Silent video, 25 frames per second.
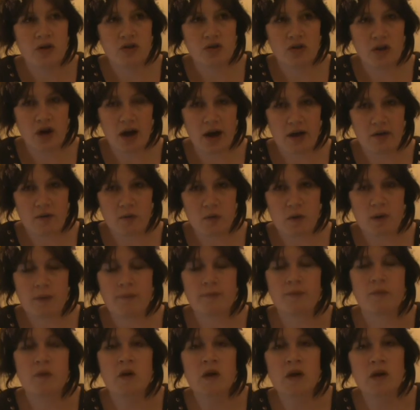Don't have
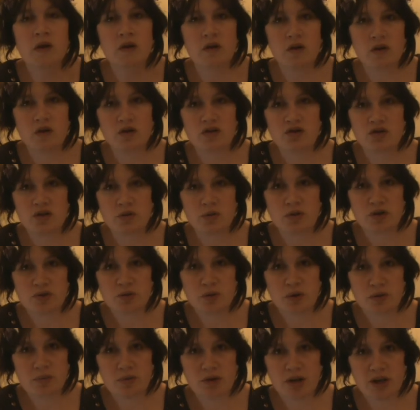one. Not sure
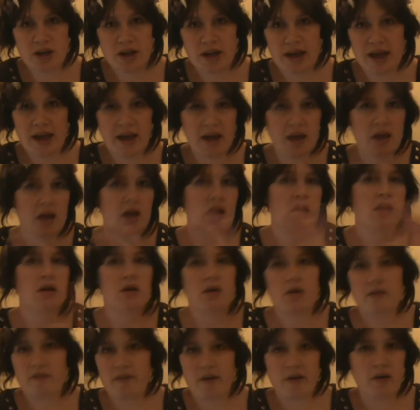which one I'm going to get.
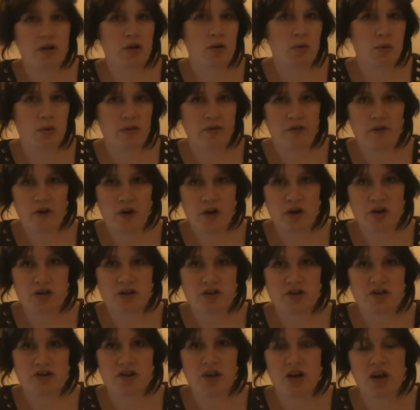Not very good with
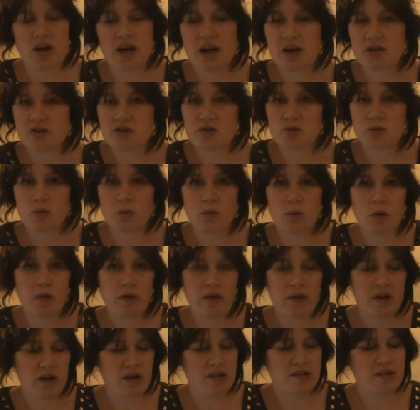phones. I just want
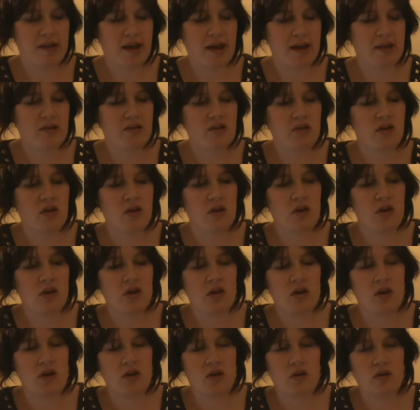one that can text,
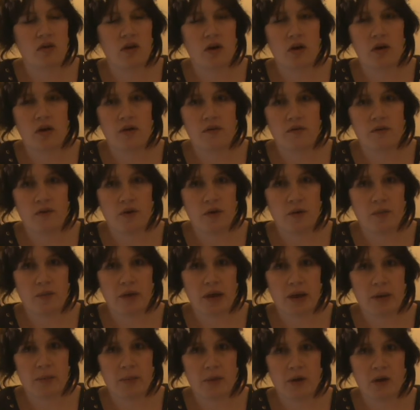phone
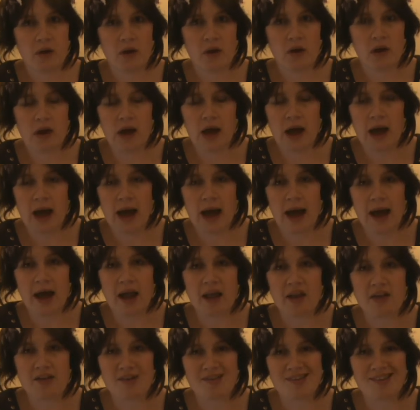people,
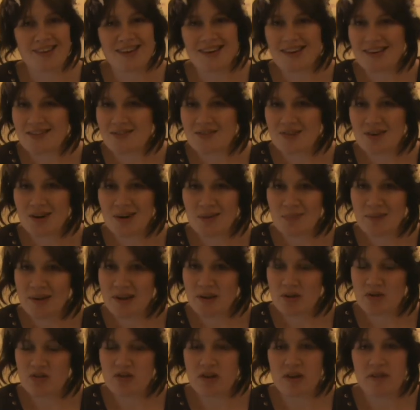and I've got a
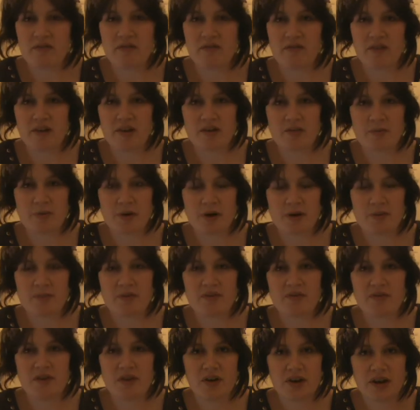bit used to having Facebook on
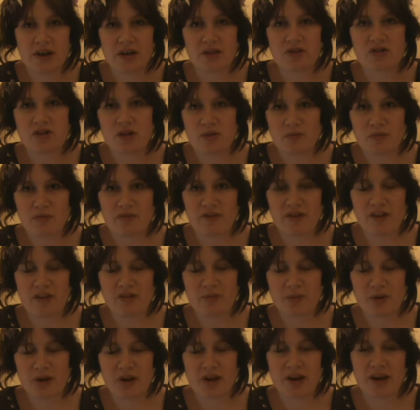my phone now, so I want
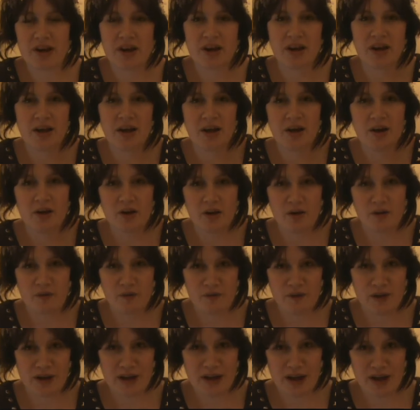Facebook on it.
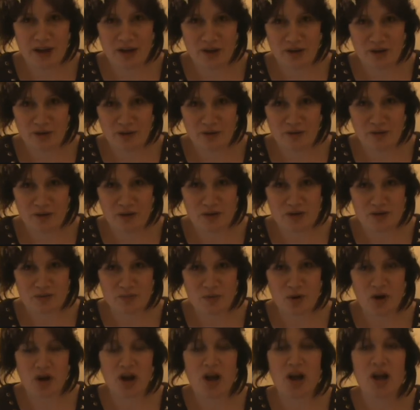Hopefully getting a new phone
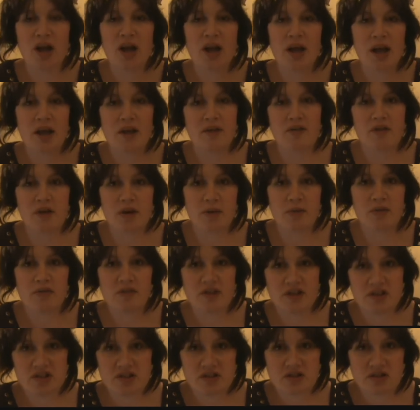tomorrow. If not, my
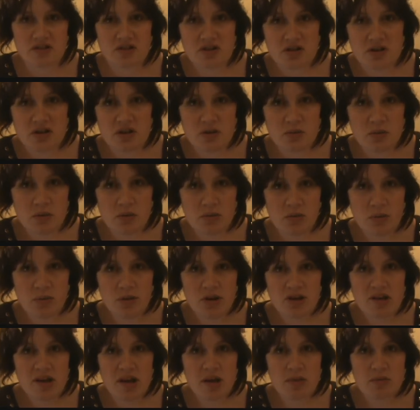friends are just going to come with me
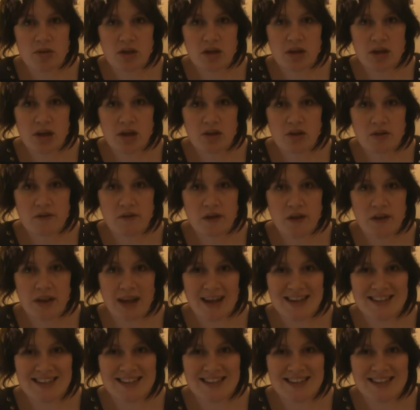Monday and we can get a new phone